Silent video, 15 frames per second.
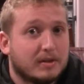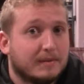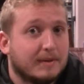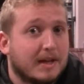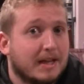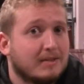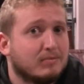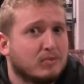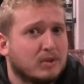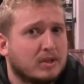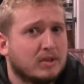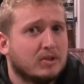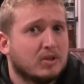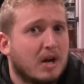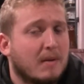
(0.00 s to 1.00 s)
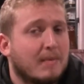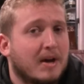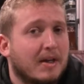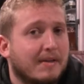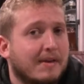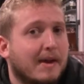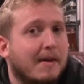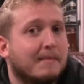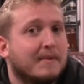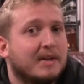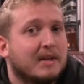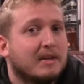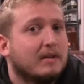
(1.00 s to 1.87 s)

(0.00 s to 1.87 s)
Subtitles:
I mean, that's a really good job by them.